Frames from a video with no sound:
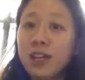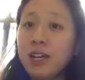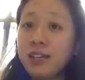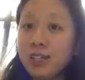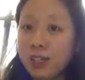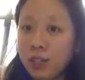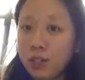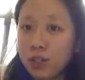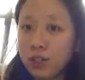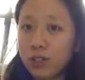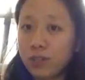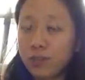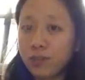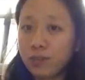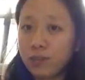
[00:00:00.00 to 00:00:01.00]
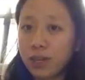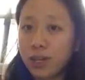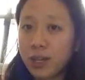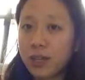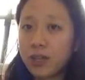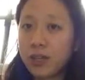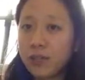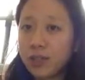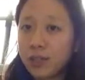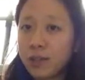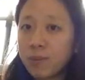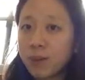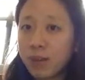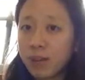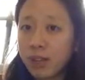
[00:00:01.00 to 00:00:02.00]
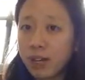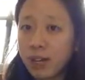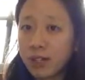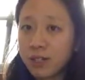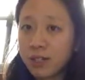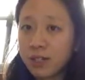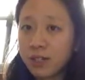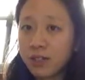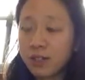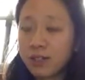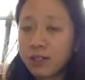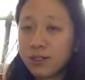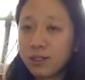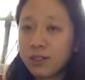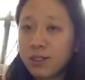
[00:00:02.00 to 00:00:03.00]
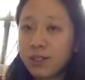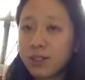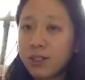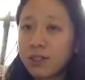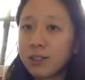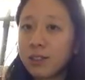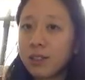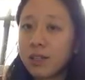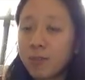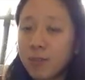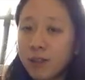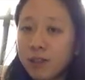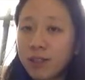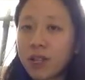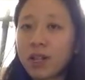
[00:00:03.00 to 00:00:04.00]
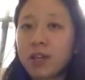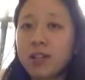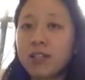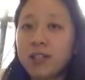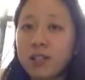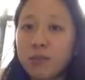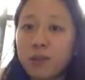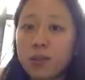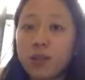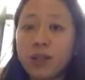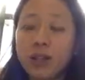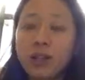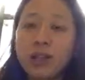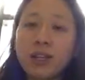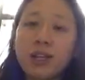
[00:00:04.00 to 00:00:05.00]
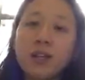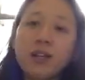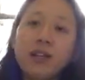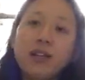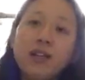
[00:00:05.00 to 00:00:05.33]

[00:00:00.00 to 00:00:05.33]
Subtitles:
in the nation. So think about that. Think about that asymmetry that